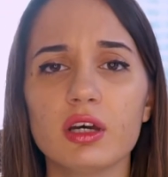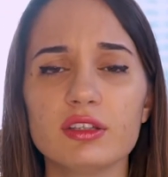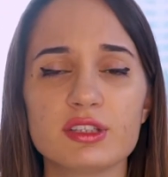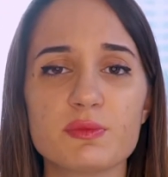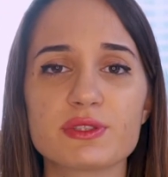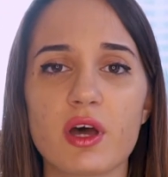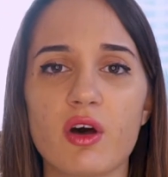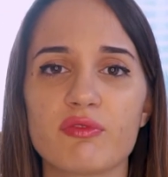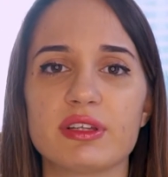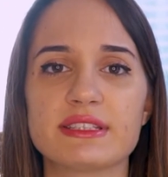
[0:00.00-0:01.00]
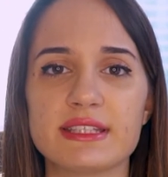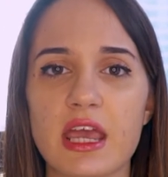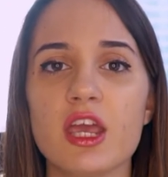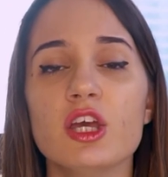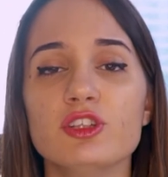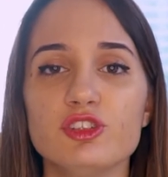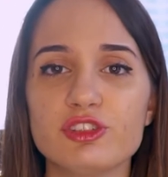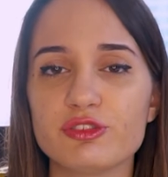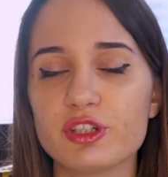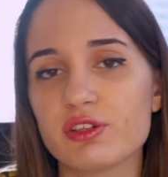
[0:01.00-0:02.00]
In terms of, let's say,
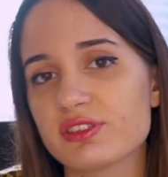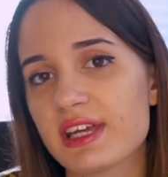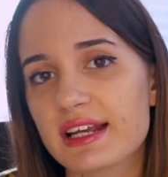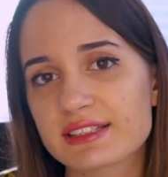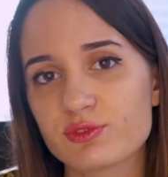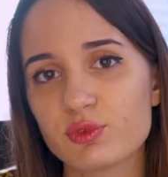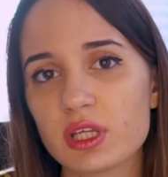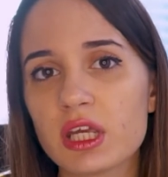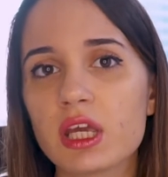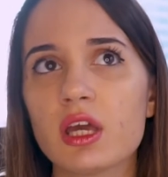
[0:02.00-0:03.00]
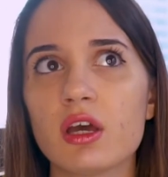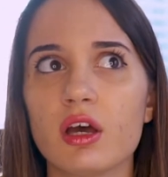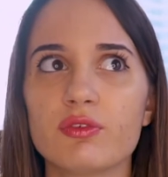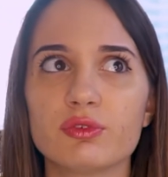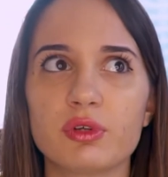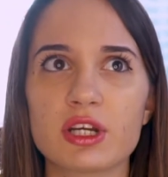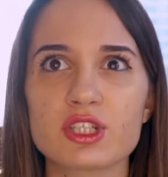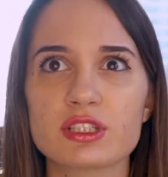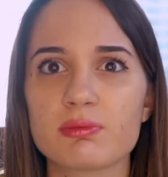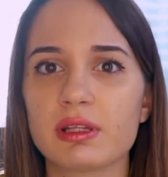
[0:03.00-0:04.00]
duty-free or tax-free. For
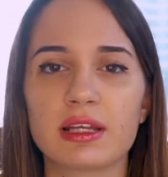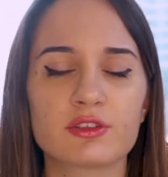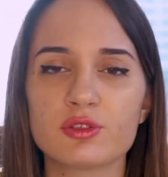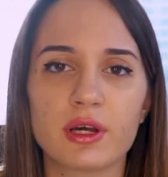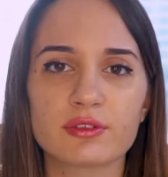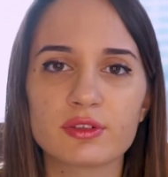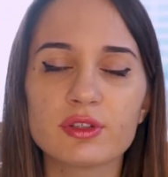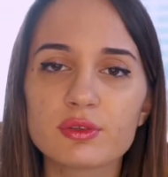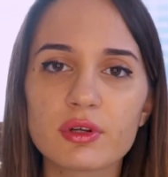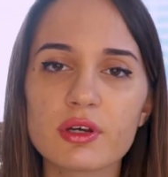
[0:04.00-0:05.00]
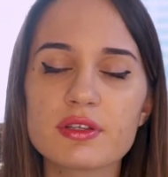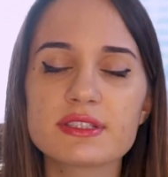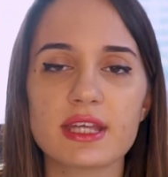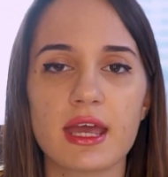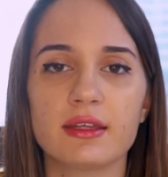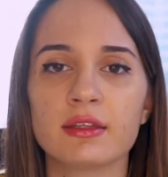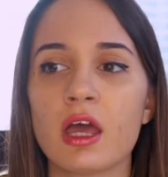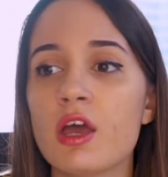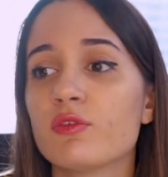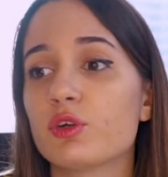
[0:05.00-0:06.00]
Russia, something like 200 euros, and
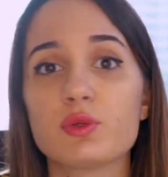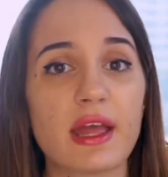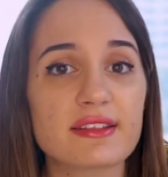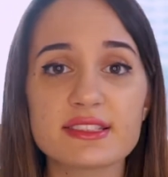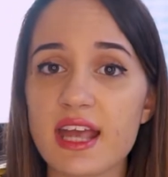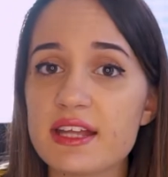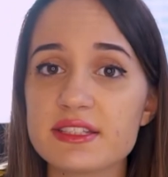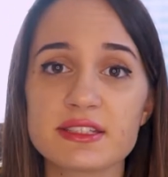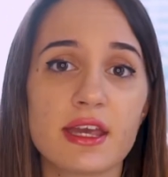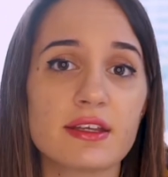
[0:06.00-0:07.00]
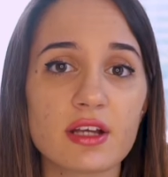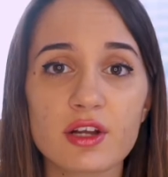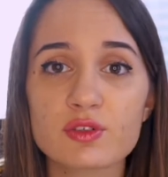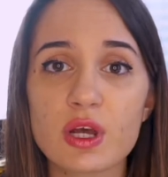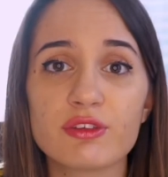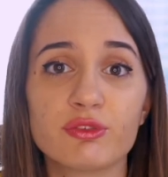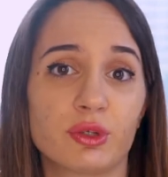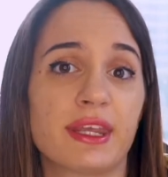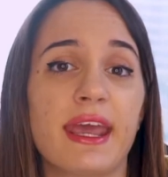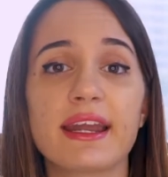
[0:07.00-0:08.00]
for United States, it's 800. For
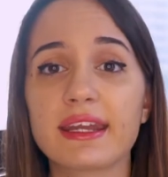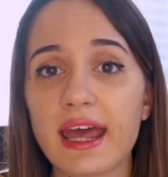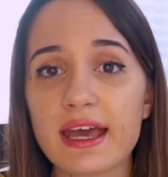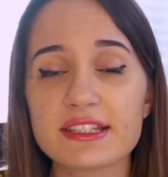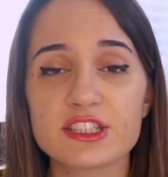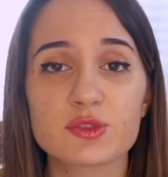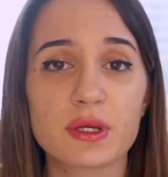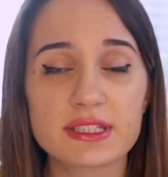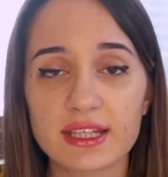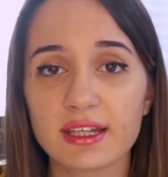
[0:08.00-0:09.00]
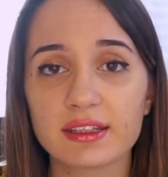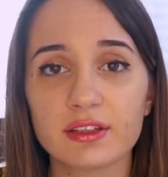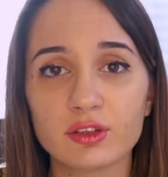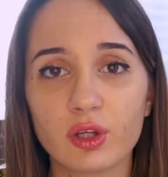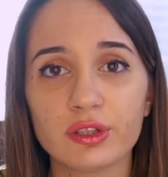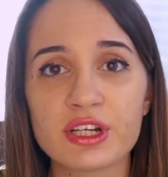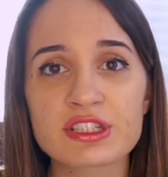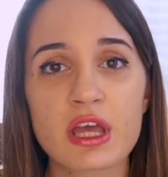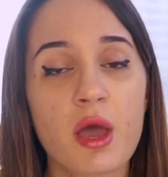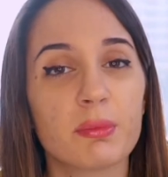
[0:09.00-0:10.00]
Canada, it's 20 Canadian dollars.
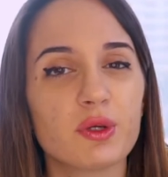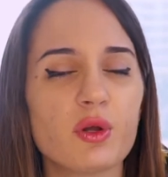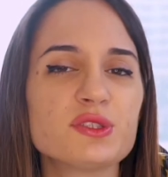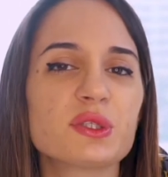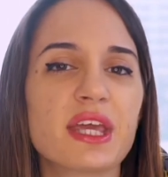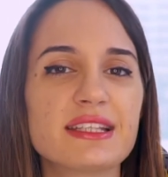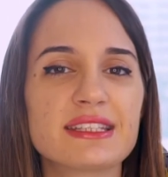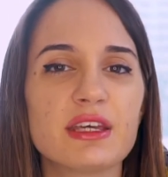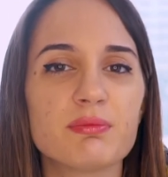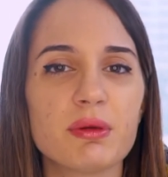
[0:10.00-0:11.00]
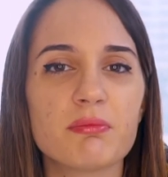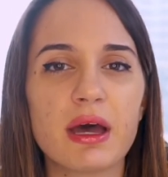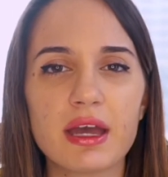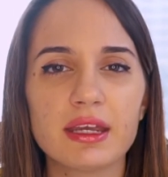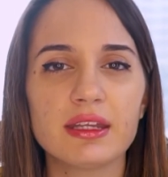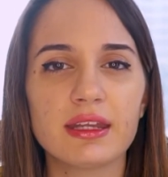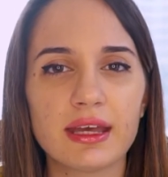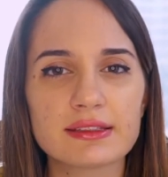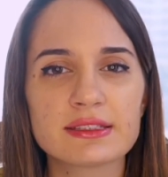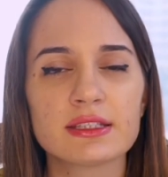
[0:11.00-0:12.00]
But you also should keep in mind
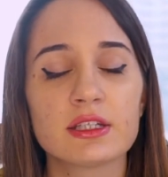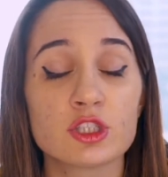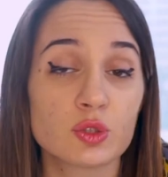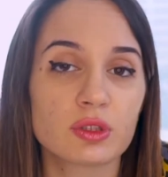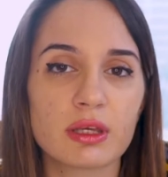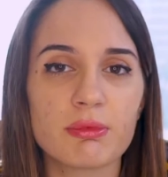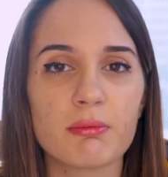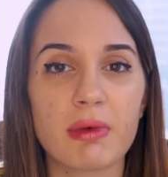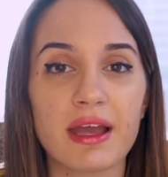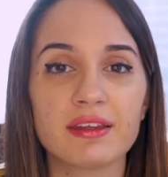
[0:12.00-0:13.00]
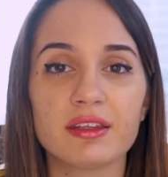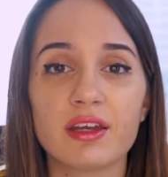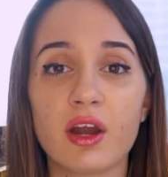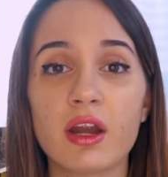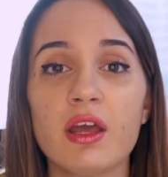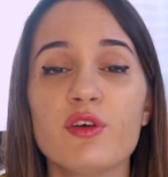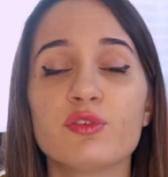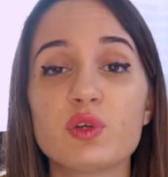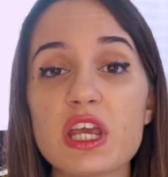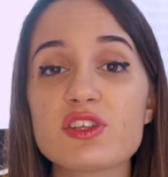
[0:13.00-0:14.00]
that there are
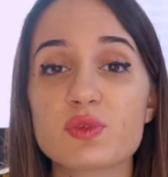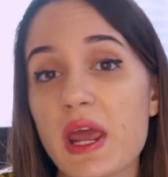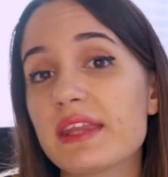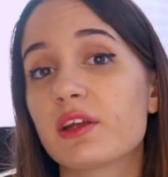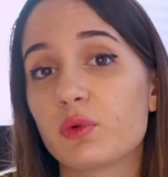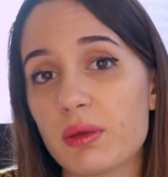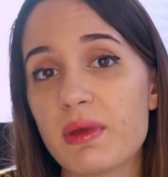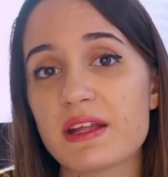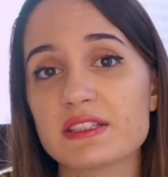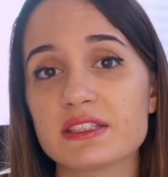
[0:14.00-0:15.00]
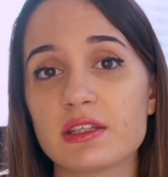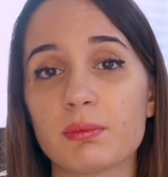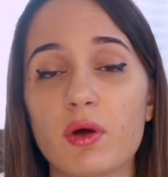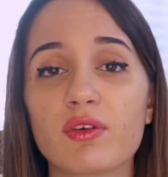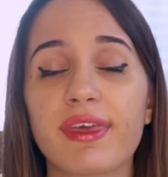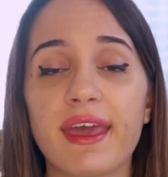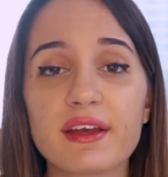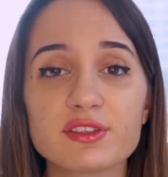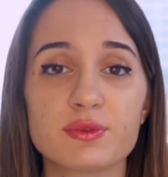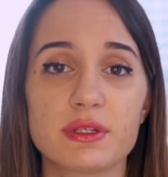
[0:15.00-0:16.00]
free trade agreements among
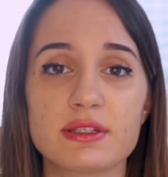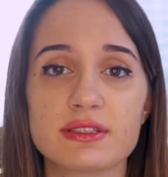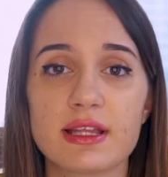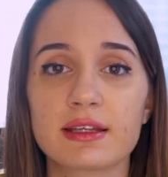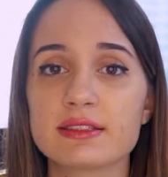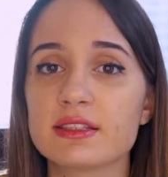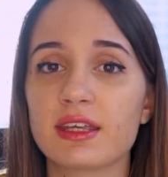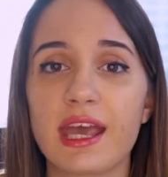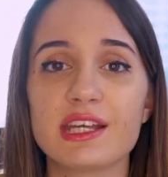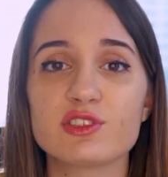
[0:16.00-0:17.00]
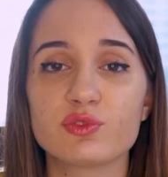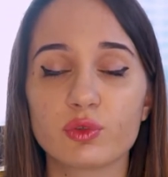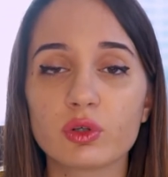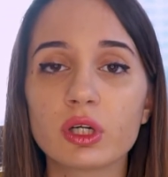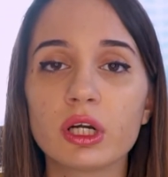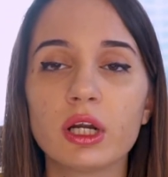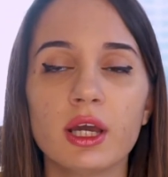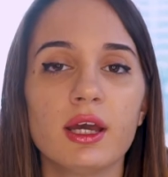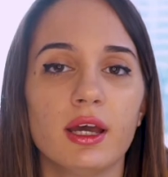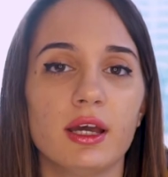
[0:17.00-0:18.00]
countries, like it's the case for
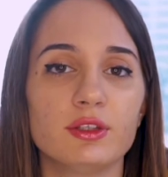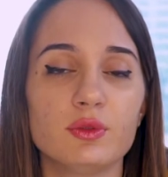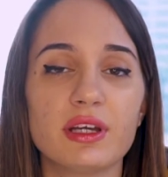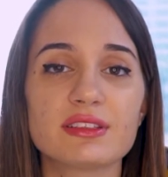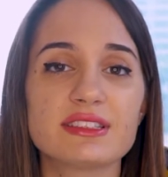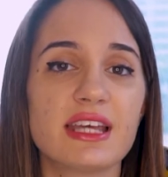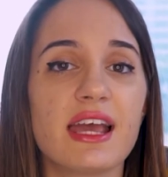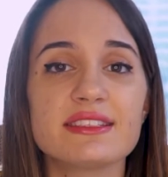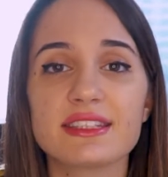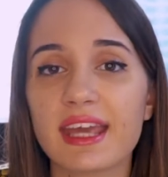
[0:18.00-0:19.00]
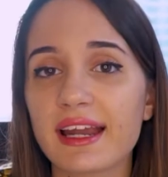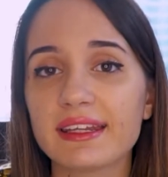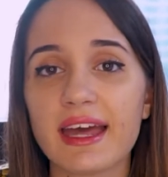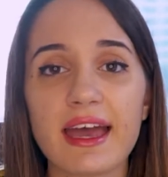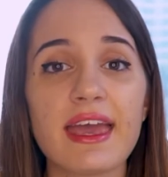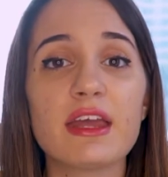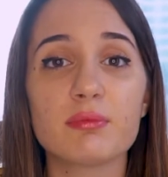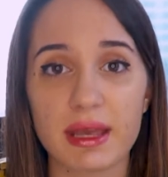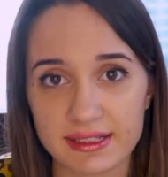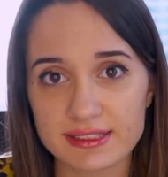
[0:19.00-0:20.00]
the United States, Canada,
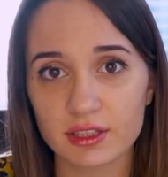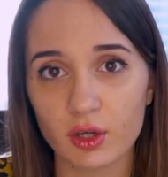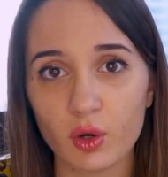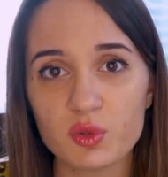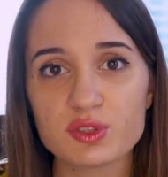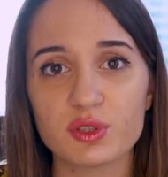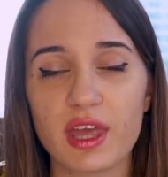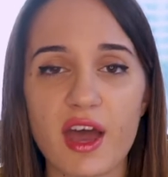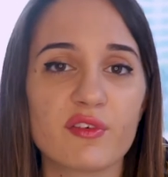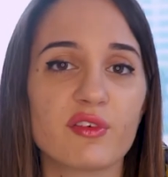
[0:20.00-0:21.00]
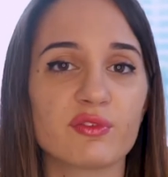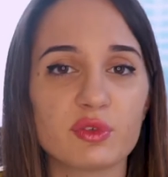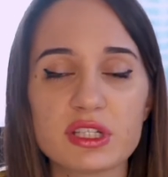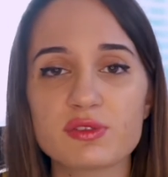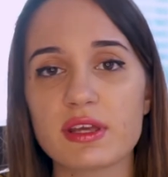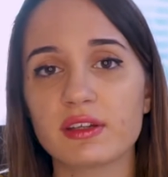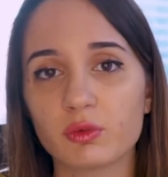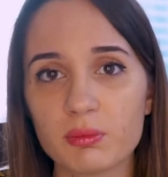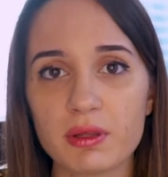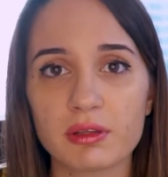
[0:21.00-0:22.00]
and Mexico. So they have a free trade
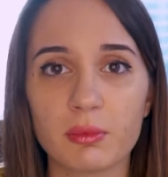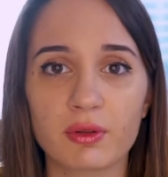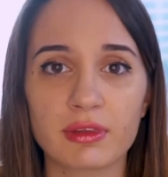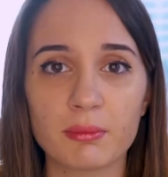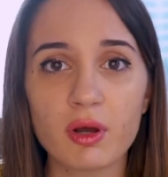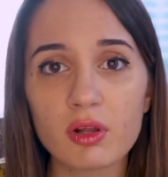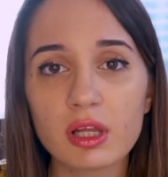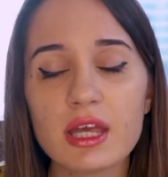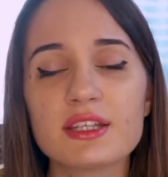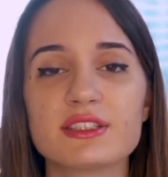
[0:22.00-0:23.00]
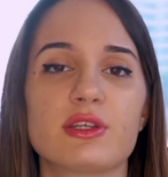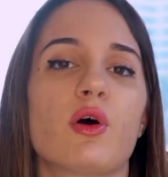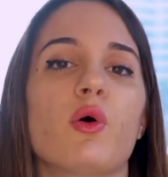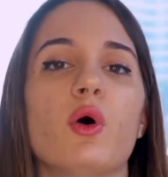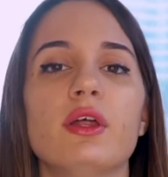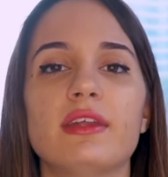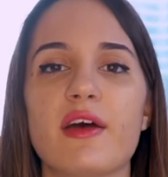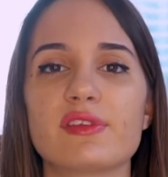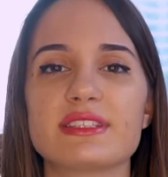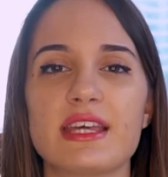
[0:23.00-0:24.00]
agreement among them all. So they
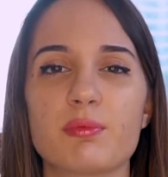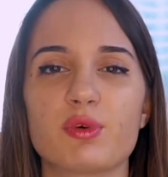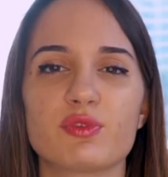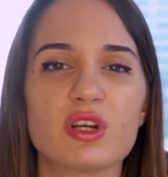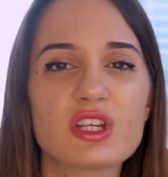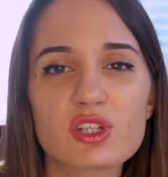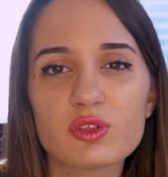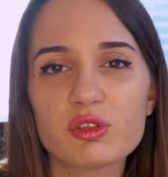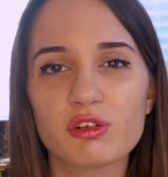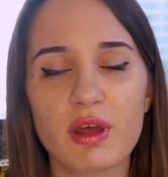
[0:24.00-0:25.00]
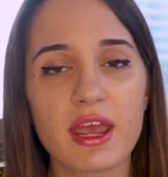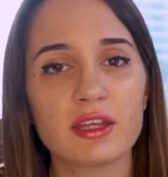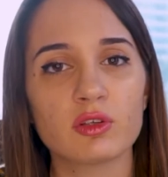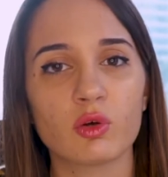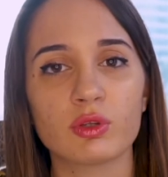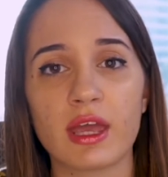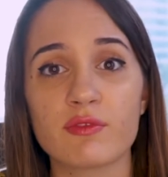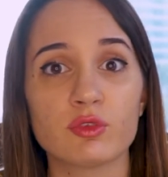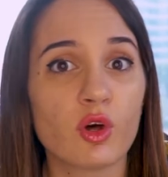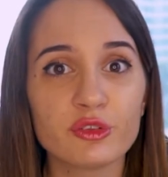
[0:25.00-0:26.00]
have, let's say, a preferential duty rate, or they
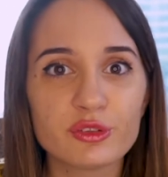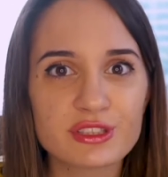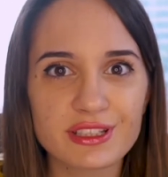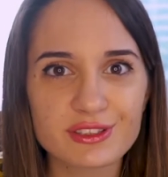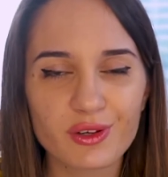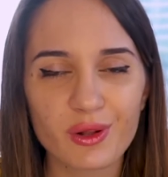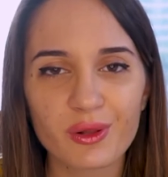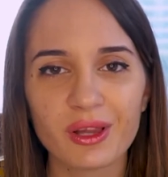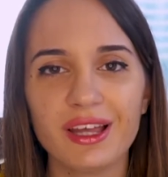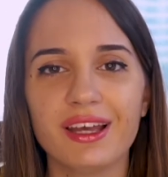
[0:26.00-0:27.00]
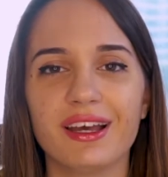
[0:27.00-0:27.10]
have no duties at all.